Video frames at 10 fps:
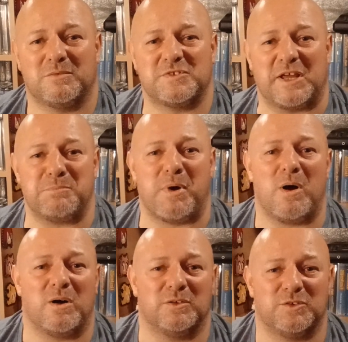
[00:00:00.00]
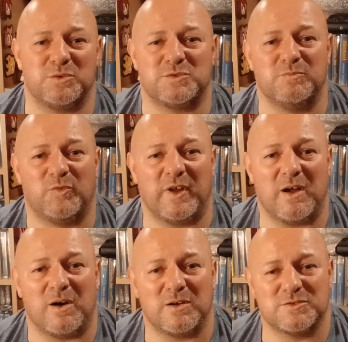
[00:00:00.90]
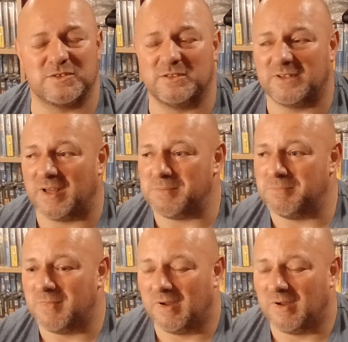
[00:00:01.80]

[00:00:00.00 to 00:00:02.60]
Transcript: take part and do some VRs and